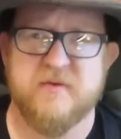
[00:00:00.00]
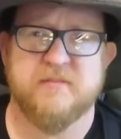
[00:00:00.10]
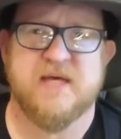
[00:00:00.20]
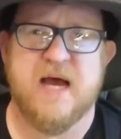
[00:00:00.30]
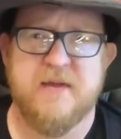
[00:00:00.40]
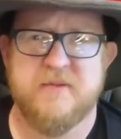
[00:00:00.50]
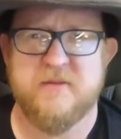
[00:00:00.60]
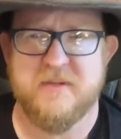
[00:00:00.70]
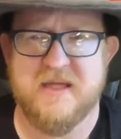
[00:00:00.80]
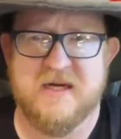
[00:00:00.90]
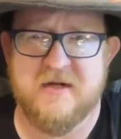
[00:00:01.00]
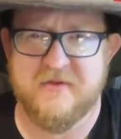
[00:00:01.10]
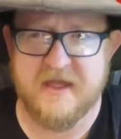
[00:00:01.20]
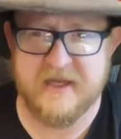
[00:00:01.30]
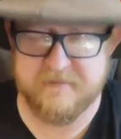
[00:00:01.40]
give them time in the beginning
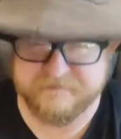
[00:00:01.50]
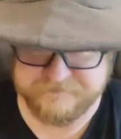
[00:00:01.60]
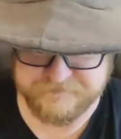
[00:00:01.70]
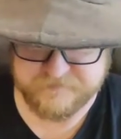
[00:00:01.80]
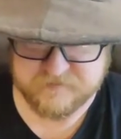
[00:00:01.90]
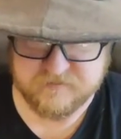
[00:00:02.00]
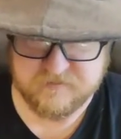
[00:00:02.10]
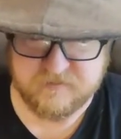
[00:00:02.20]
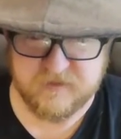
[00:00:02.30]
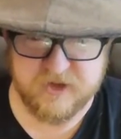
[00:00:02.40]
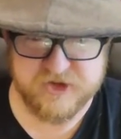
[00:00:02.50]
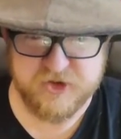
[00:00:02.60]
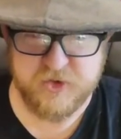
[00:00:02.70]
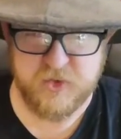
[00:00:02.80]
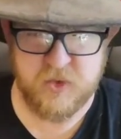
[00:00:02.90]
of the game
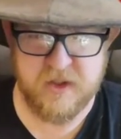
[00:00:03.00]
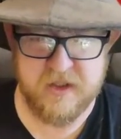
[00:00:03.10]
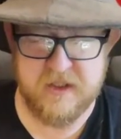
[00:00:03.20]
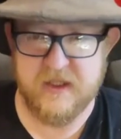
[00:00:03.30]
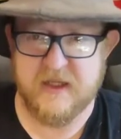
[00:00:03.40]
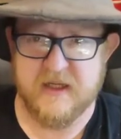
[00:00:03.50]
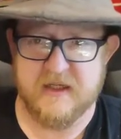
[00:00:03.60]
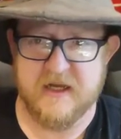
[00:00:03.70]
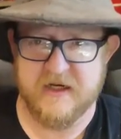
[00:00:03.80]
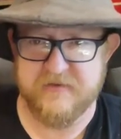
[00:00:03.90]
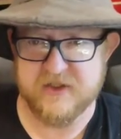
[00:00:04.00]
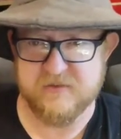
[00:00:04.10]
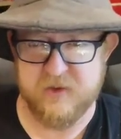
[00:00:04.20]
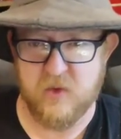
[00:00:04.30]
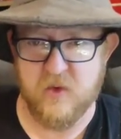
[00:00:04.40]
to kind of
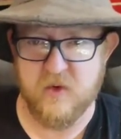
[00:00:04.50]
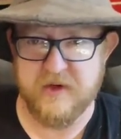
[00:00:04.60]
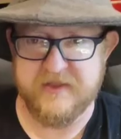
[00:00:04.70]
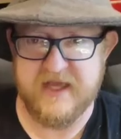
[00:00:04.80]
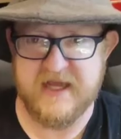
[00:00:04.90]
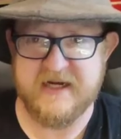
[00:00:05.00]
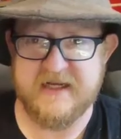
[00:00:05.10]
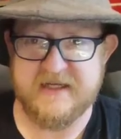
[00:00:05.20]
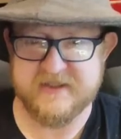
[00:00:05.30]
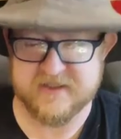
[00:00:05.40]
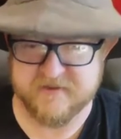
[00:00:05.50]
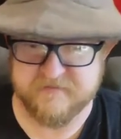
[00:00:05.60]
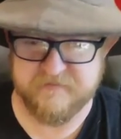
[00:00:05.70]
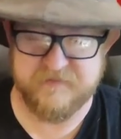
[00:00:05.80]
explore in the 80s